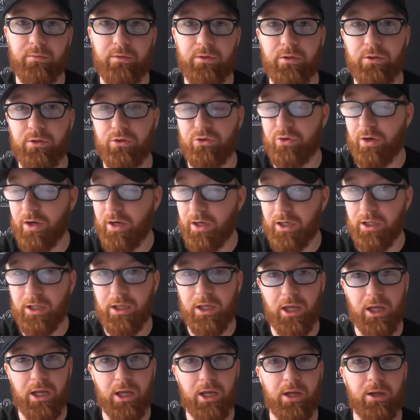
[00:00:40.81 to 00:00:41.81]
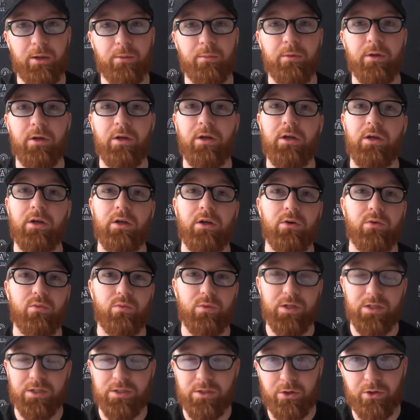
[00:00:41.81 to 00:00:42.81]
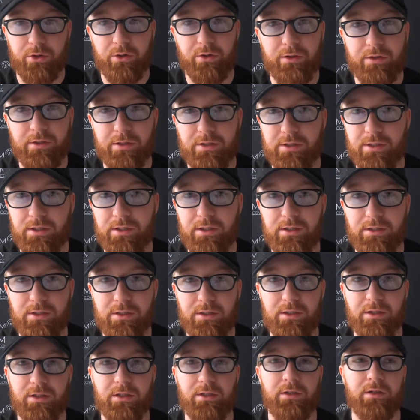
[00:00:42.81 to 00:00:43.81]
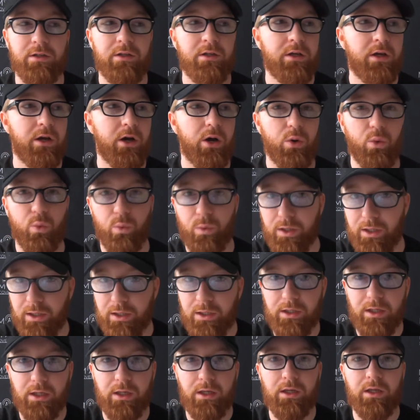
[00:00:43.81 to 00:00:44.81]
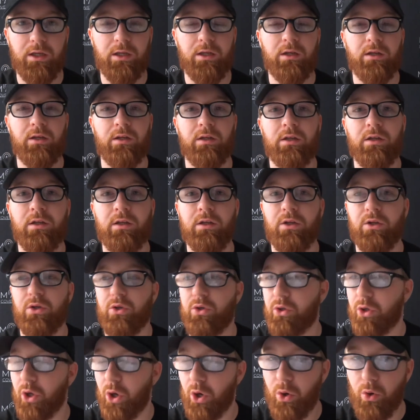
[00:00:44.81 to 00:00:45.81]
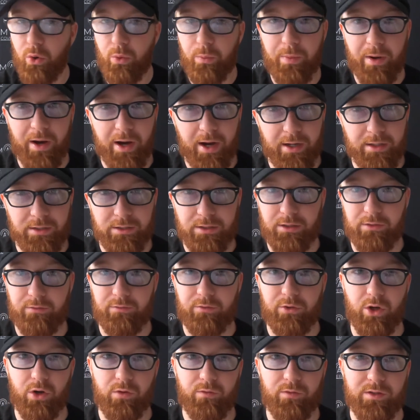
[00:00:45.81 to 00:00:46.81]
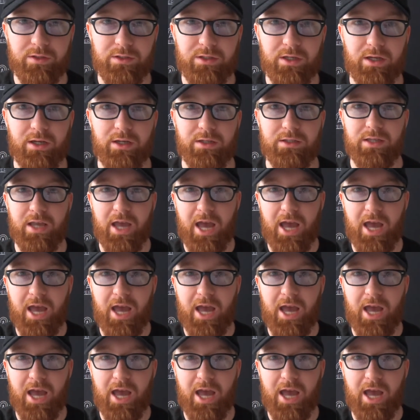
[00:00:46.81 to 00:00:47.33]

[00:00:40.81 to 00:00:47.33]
training camp, restart of the season, a weekend, no positive COVID tests.